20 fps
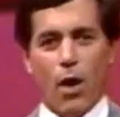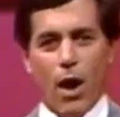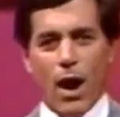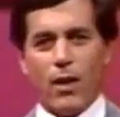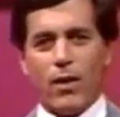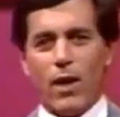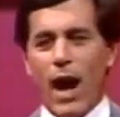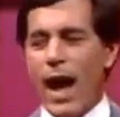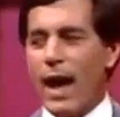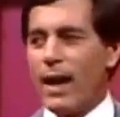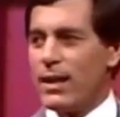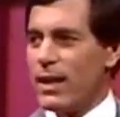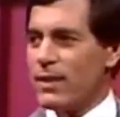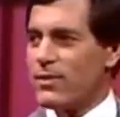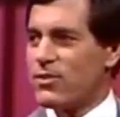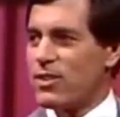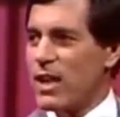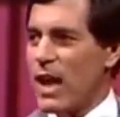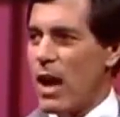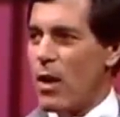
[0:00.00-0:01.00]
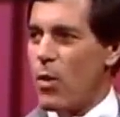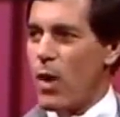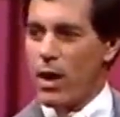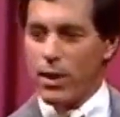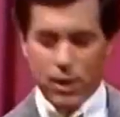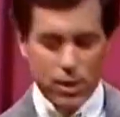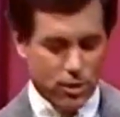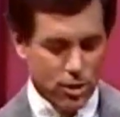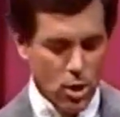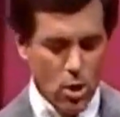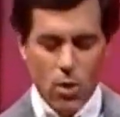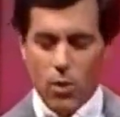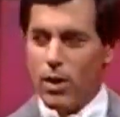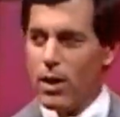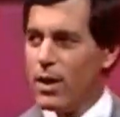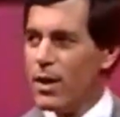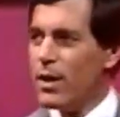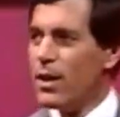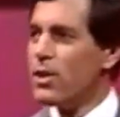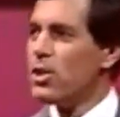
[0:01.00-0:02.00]
All right. Yeah. Let's see how Brothers well you do. You're
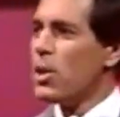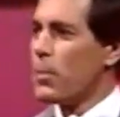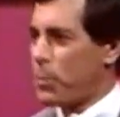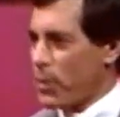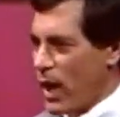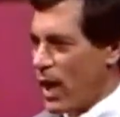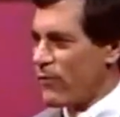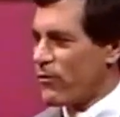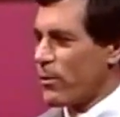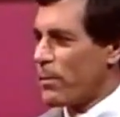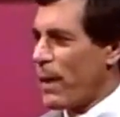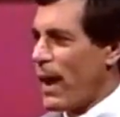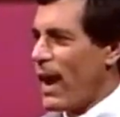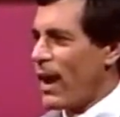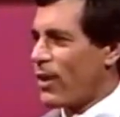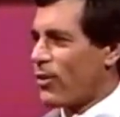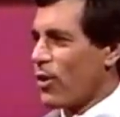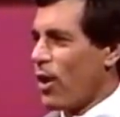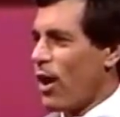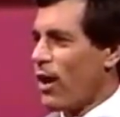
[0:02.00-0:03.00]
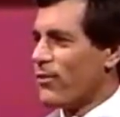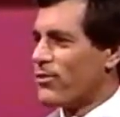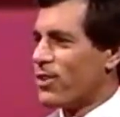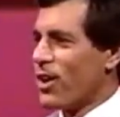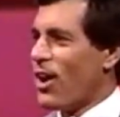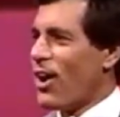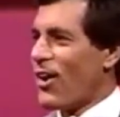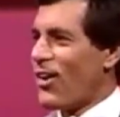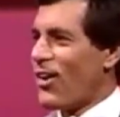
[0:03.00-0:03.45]
Thank playing you. for Bancroft.